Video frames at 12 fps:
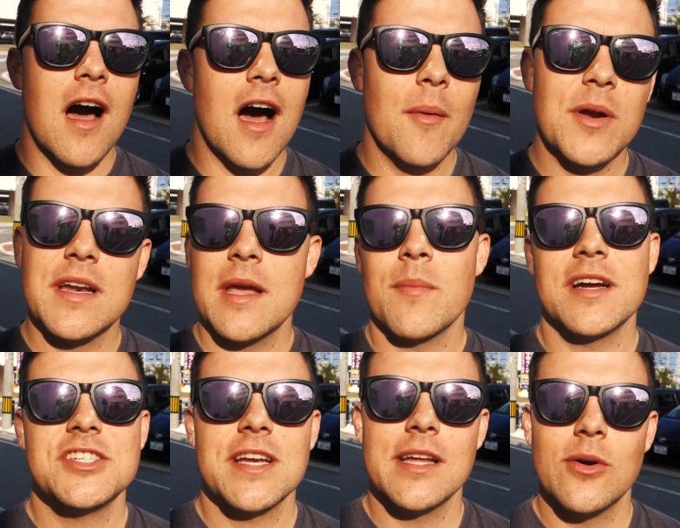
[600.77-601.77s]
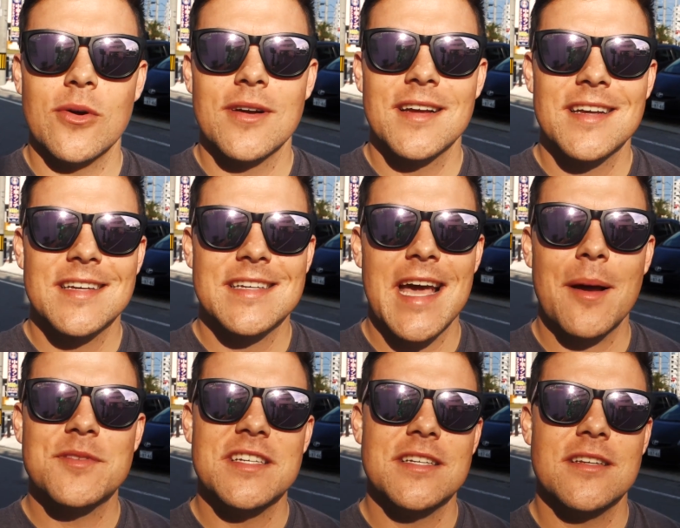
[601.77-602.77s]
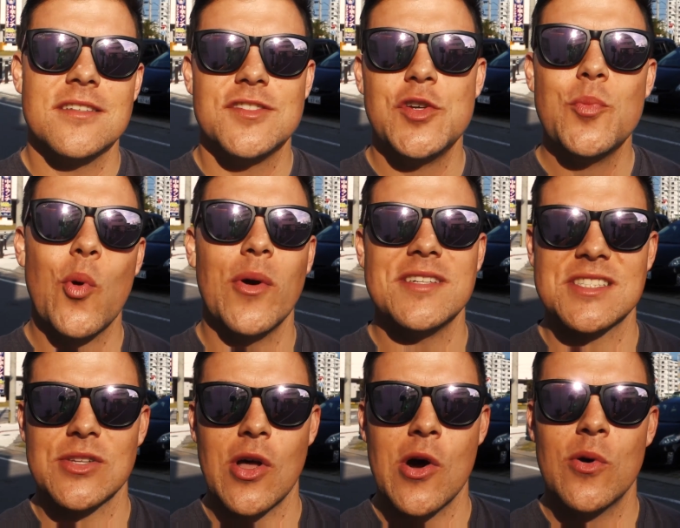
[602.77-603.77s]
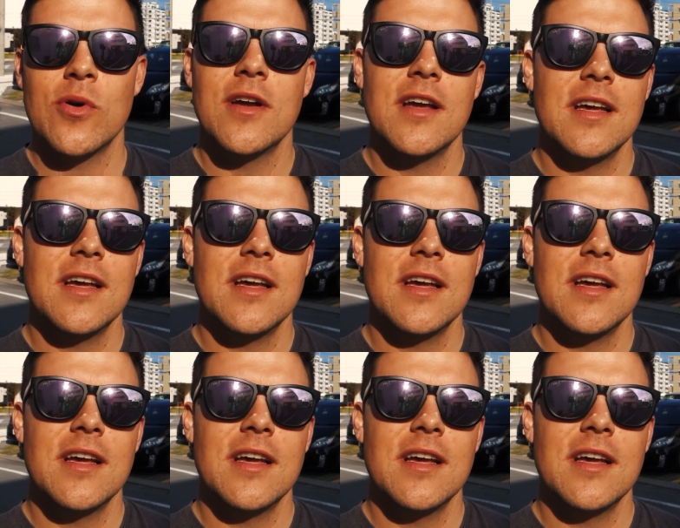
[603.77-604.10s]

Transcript: I'm gonna name my channel Captain 2-Point Slow.